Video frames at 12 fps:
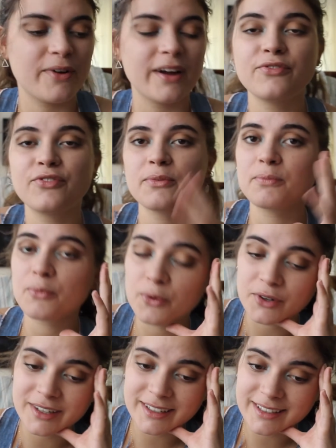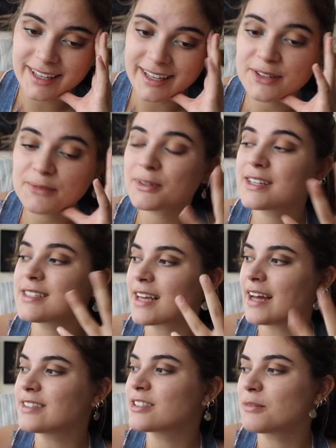Redford Morgan, can you please
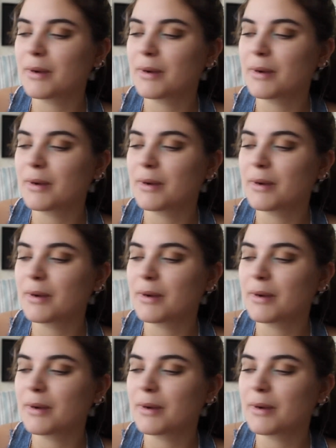enter